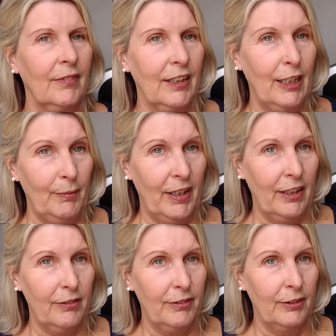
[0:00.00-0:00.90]
Keep the
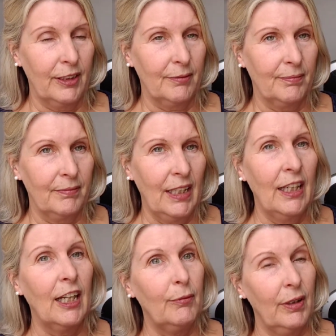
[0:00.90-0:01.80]
air flowing.
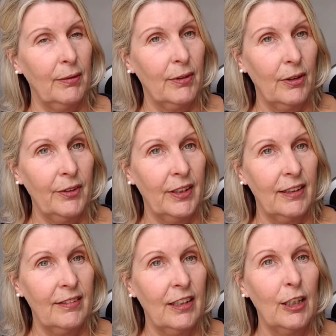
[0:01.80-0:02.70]
And while we're on
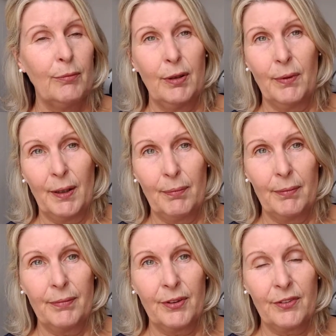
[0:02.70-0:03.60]
this, beware
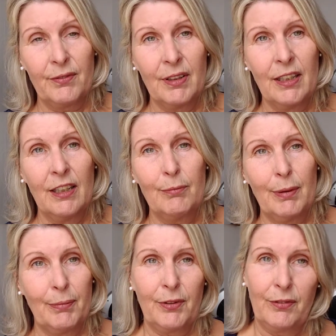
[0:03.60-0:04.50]
bumpers.
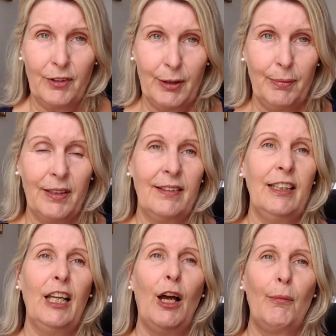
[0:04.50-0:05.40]
Bumpers are very
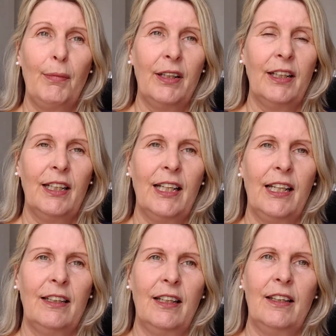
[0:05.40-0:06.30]
pretty, but
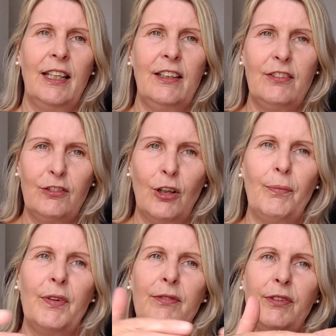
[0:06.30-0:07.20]
again, they stop
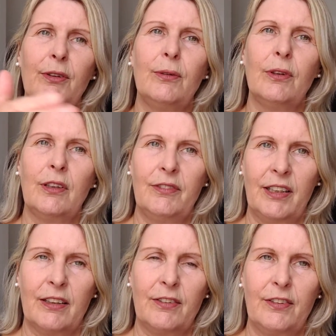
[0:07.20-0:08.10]
the flow of
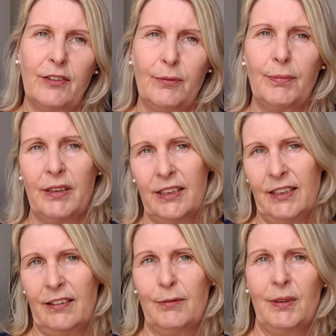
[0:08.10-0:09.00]
air. So
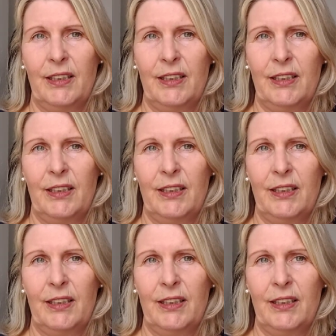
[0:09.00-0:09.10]
please